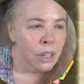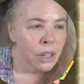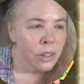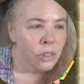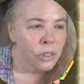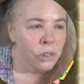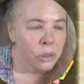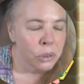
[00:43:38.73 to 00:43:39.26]

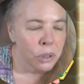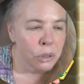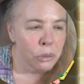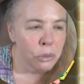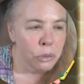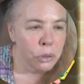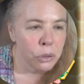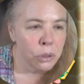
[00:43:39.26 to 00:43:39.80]
storing
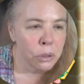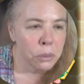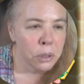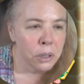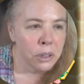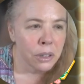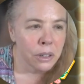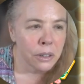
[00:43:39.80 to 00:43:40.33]
food
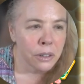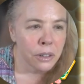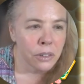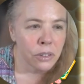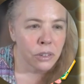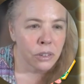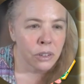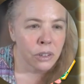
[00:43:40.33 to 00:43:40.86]
around the
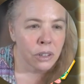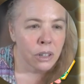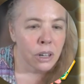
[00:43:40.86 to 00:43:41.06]
cluster.